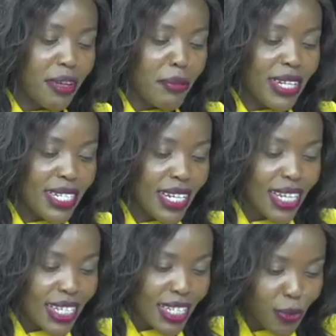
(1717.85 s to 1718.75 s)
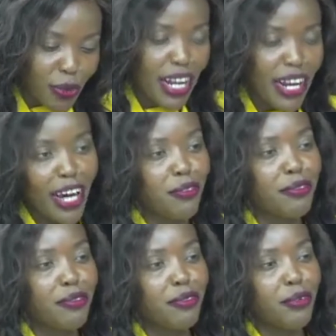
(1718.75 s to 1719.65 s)
the meeting is good enough
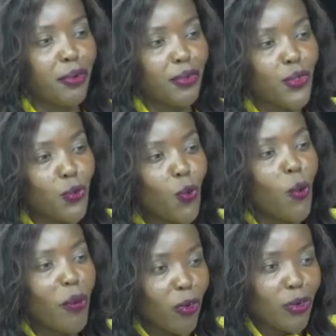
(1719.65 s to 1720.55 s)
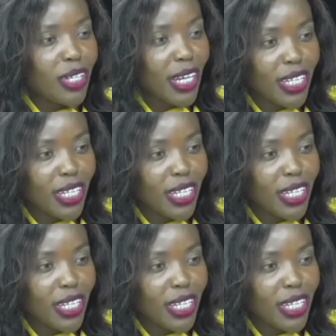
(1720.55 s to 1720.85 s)
to warm out?